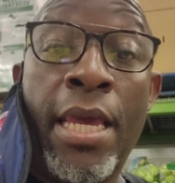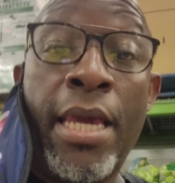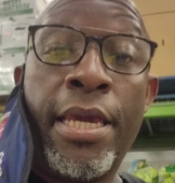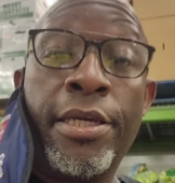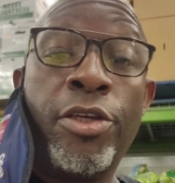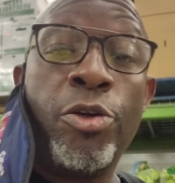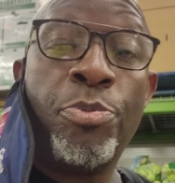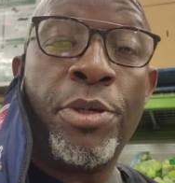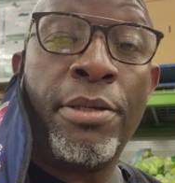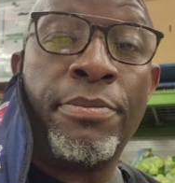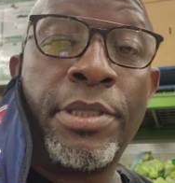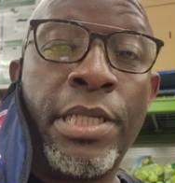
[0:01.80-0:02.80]
Hey
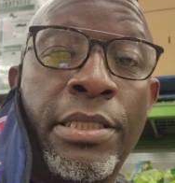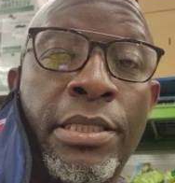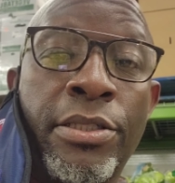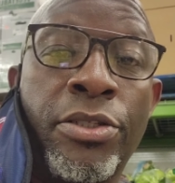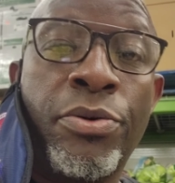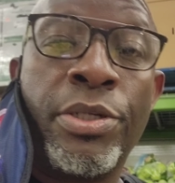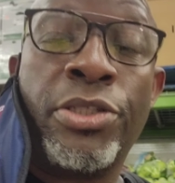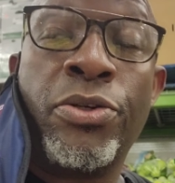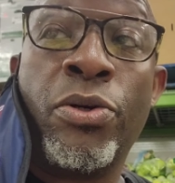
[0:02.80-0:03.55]
Q-Peeps, this is Chris